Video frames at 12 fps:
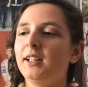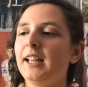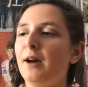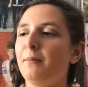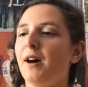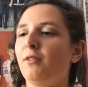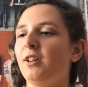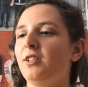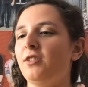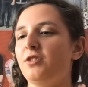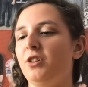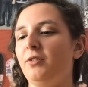get married
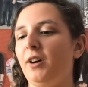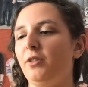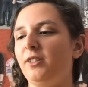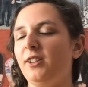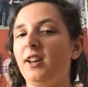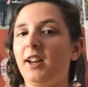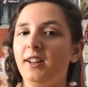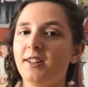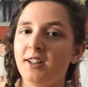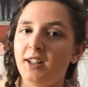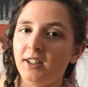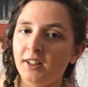in
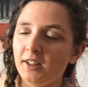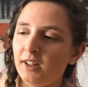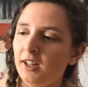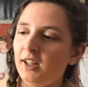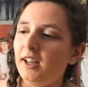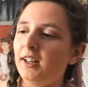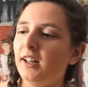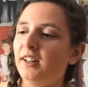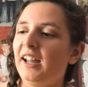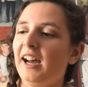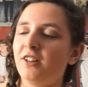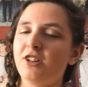2018. And then
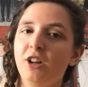they had